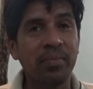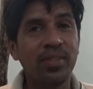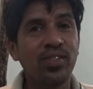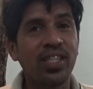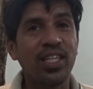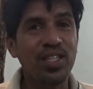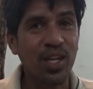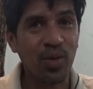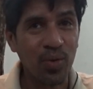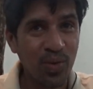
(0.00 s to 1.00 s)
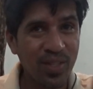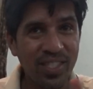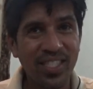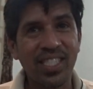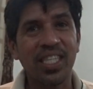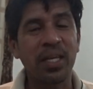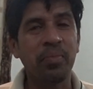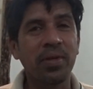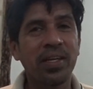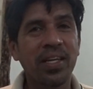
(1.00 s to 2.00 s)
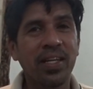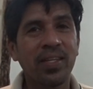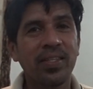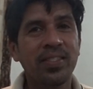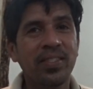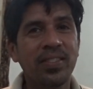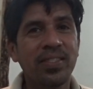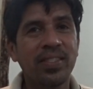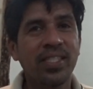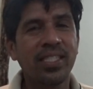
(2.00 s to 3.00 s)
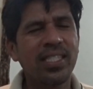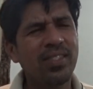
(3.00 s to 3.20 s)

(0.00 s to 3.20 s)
So that's how the name. And you all took it on as a family name